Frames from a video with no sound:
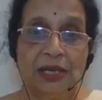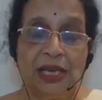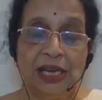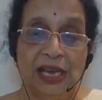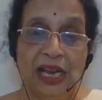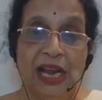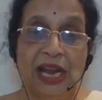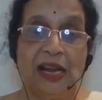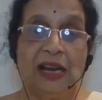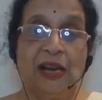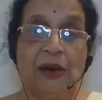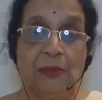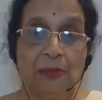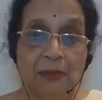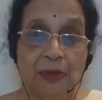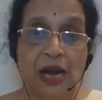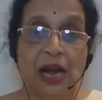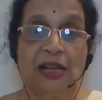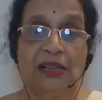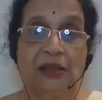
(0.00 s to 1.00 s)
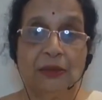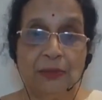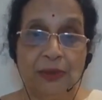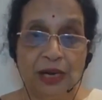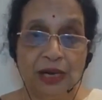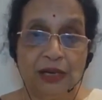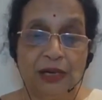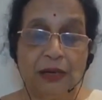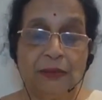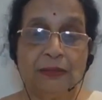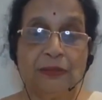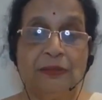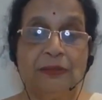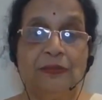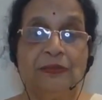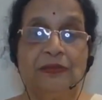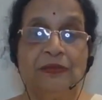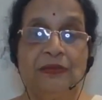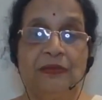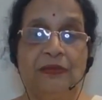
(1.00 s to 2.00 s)
Ekam
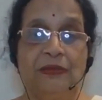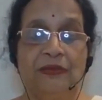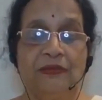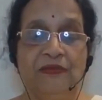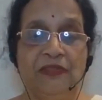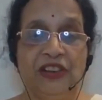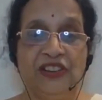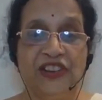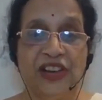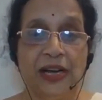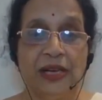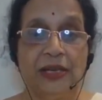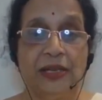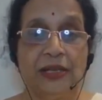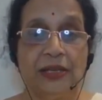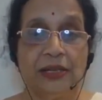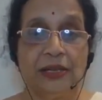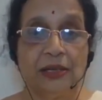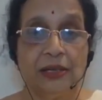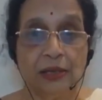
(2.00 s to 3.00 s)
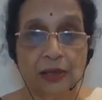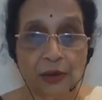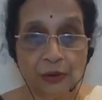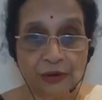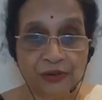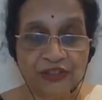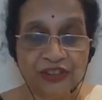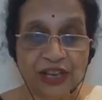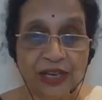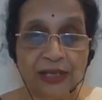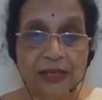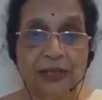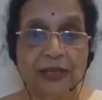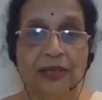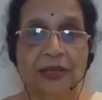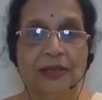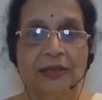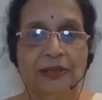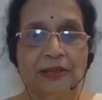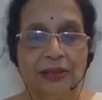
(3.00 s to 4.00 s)
Atmanam Vijanatha or
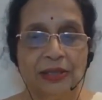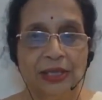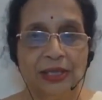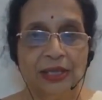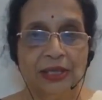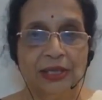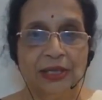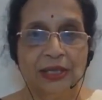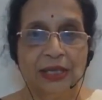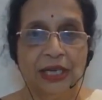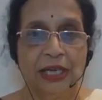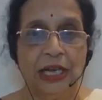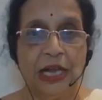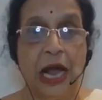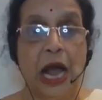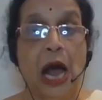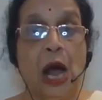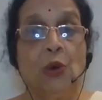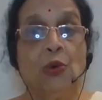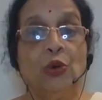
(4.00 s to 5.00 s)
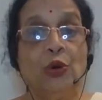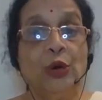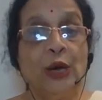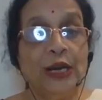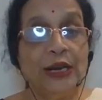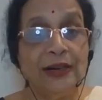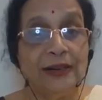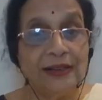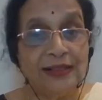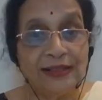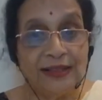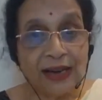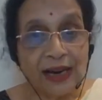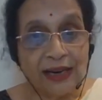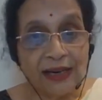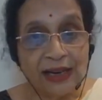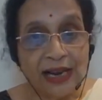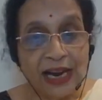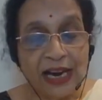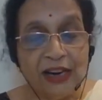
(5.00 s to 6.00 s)
Janatha. How do I
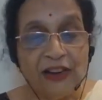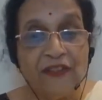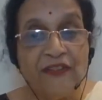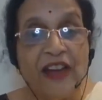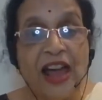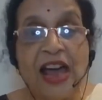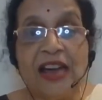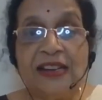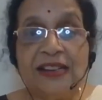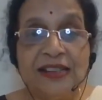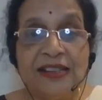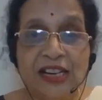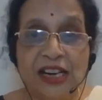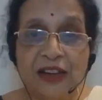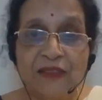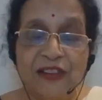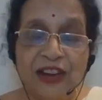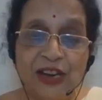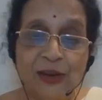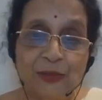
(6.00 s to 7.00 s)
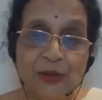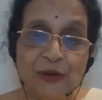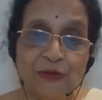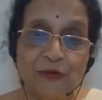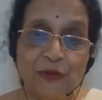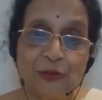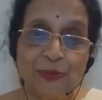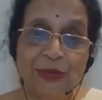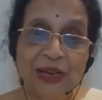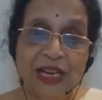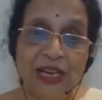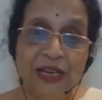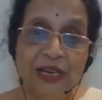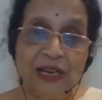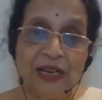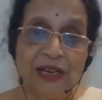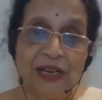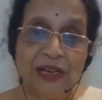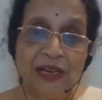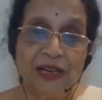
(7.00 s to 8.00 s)
understand that? Where is it available for me?
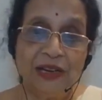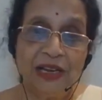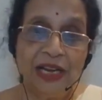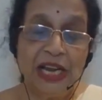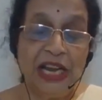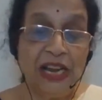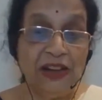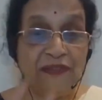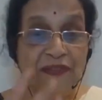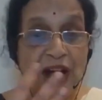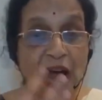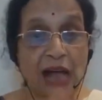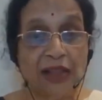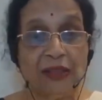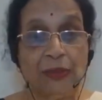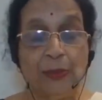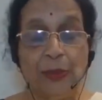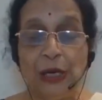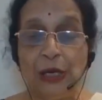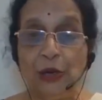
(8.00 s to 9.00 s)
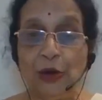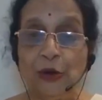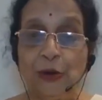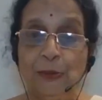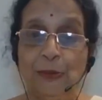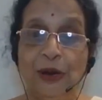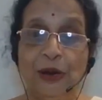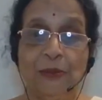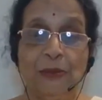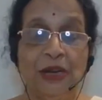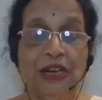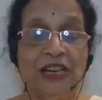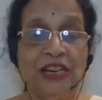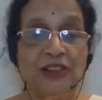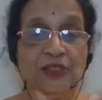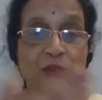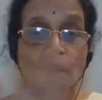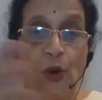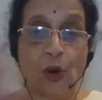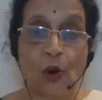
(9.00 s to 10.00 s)
If Atman or Brahman
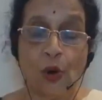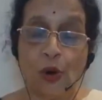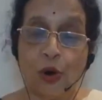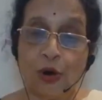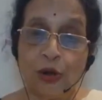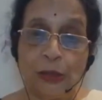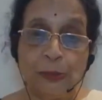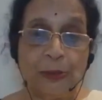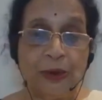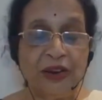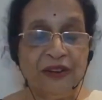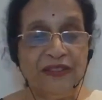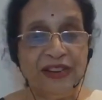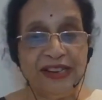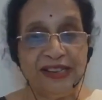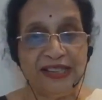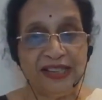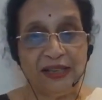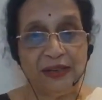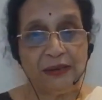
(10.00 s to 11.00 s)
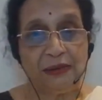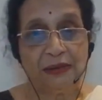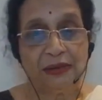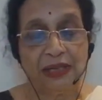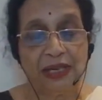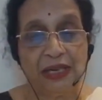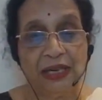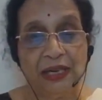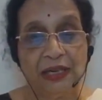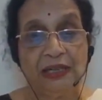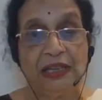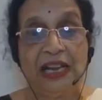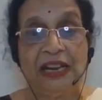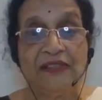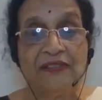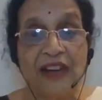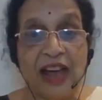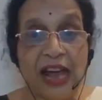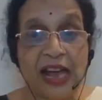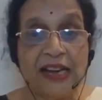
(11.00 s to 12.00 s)
is all pervasive,
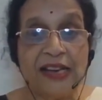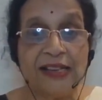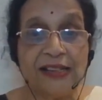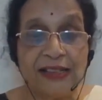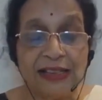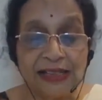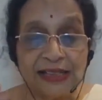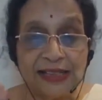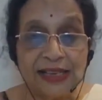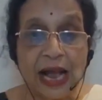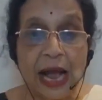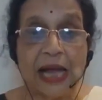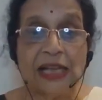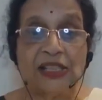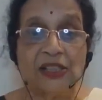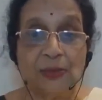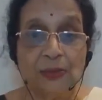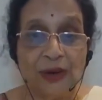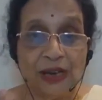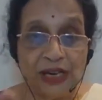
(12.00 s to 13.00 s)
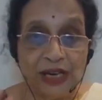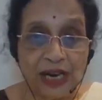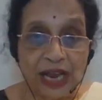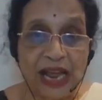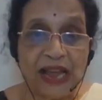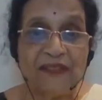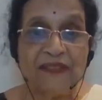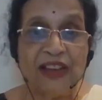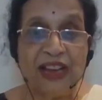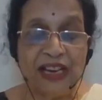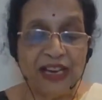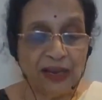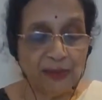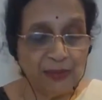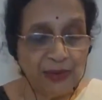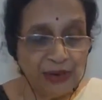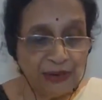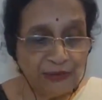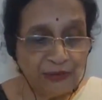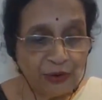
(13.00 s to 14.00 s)
then where is this Atman
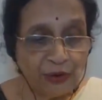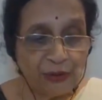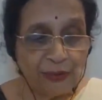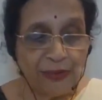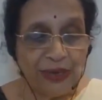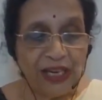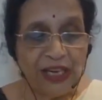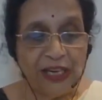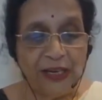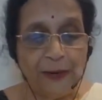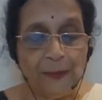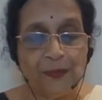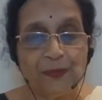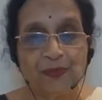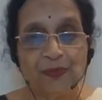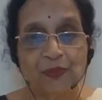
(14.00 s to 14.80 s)
available for me?